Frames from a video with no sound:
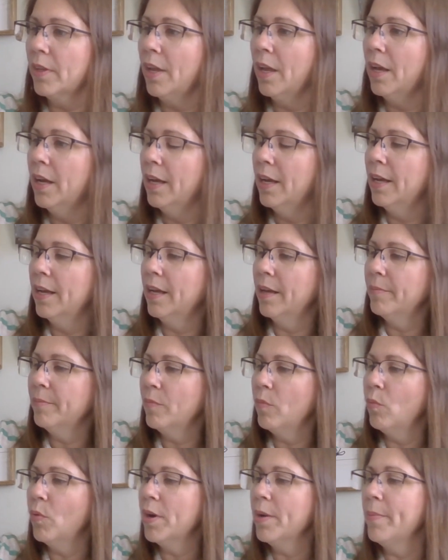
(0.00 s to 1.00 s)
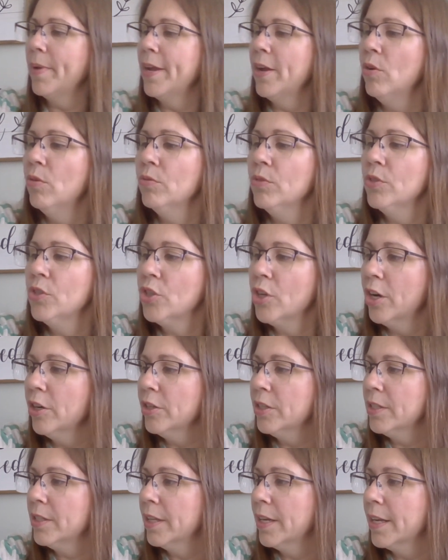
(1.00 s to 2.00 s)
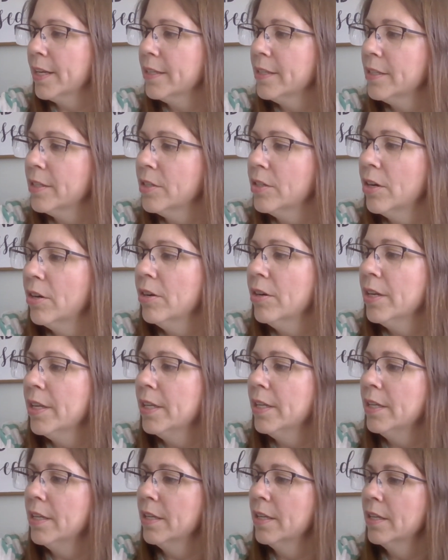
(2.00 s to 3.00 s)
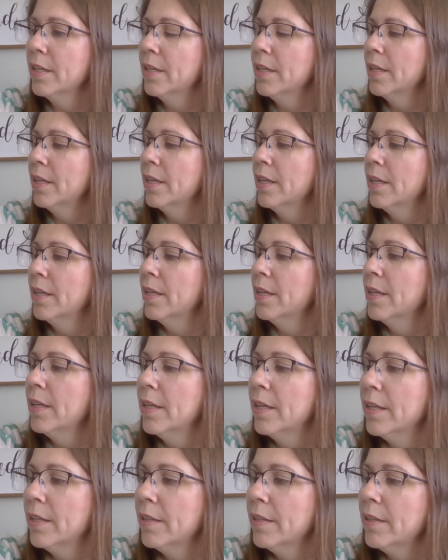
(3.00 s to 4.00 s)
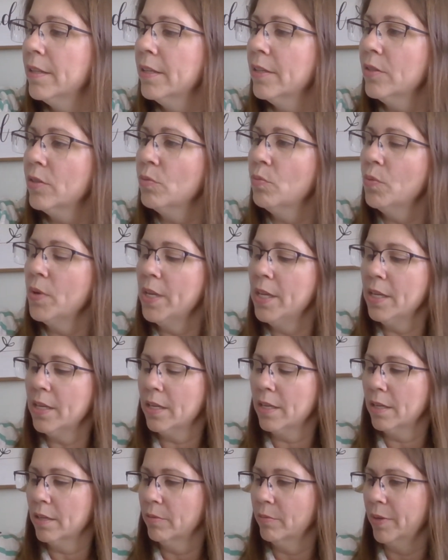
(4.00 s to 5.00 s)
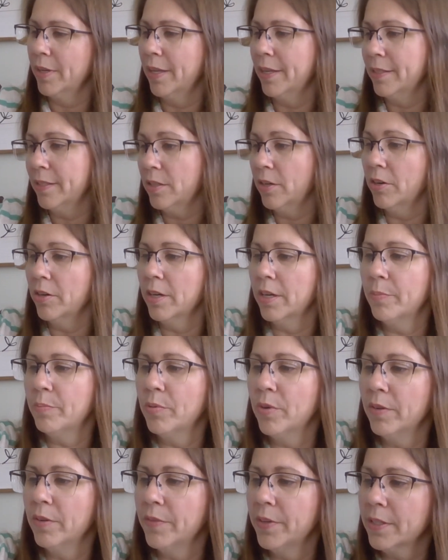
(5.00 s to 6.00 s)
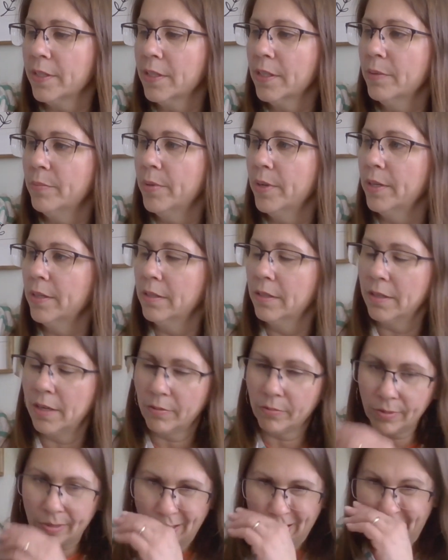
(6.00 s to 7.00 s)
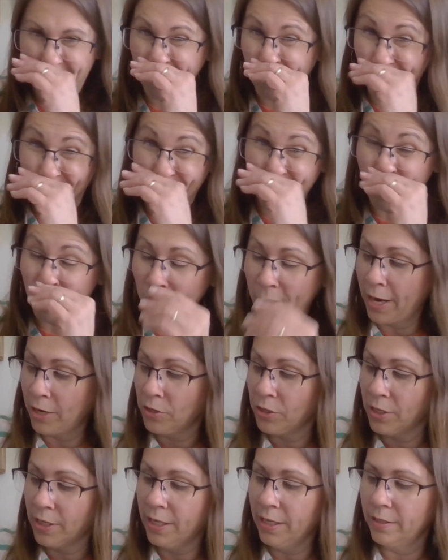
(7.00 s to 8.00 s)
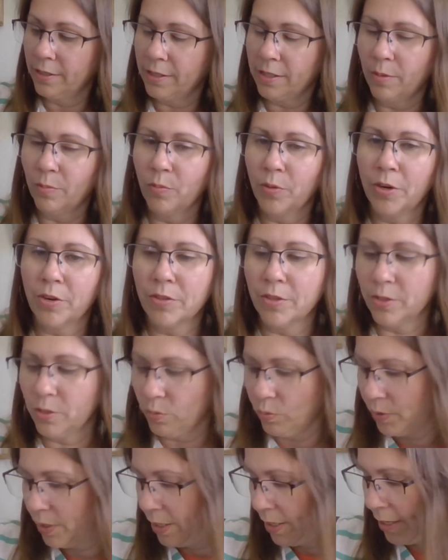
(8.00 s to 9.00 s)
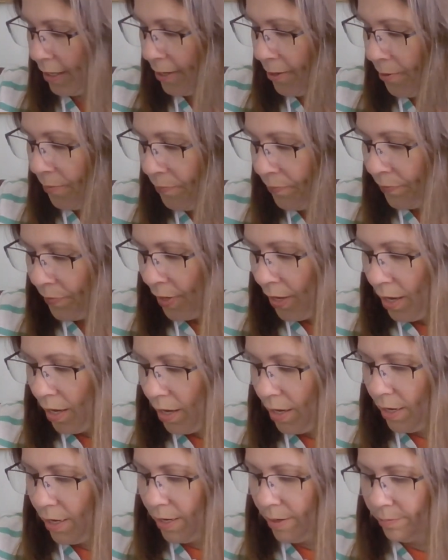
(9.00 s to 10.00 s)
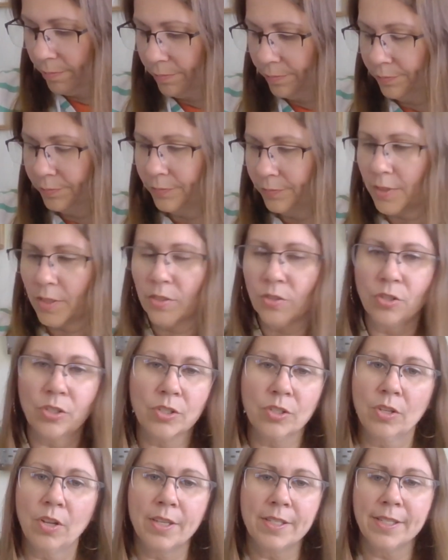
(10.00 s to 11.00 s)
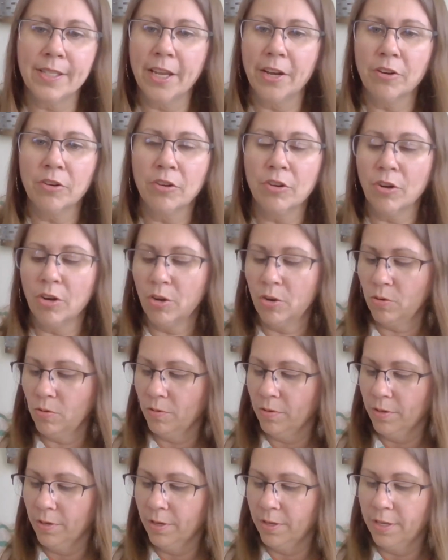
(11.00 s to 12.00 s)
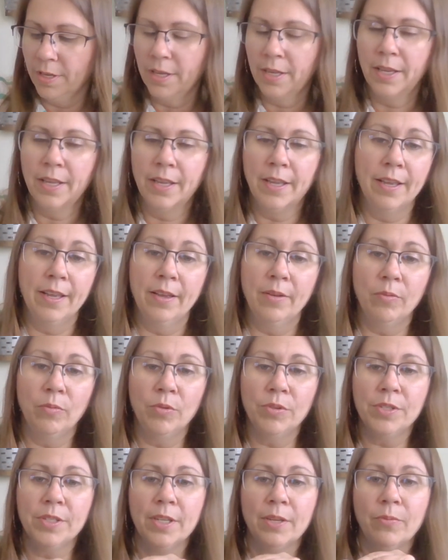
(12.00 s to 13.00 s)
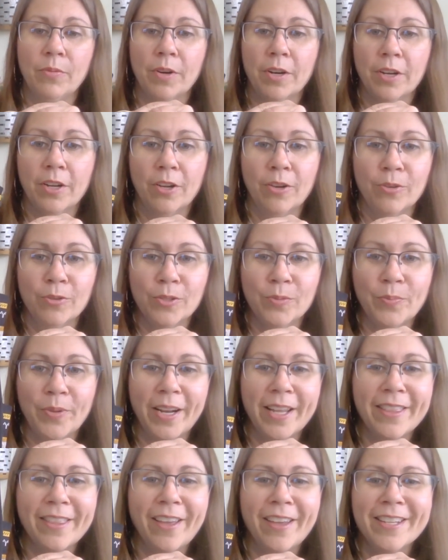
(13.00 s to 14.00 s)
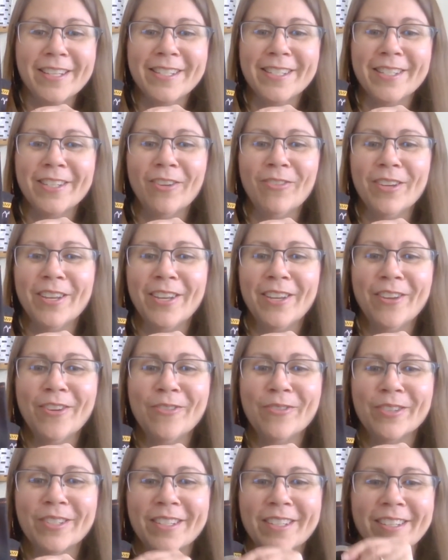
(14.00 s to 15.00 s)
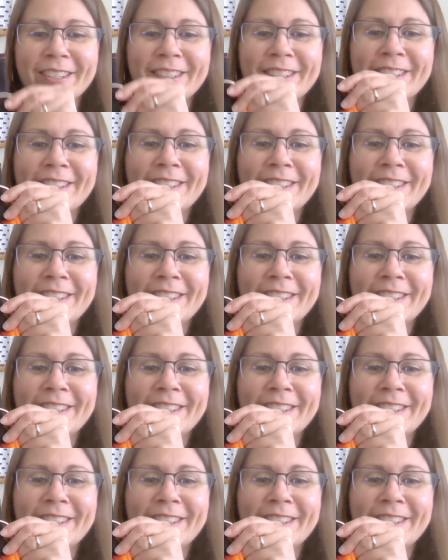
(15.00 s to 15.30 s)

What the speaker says: one of my own charts that I started this week. Well, I started it previously, but I really started actually getting somewhere this week. It's just a scarecrow. We'll see where it goes. But I thought he's so cute.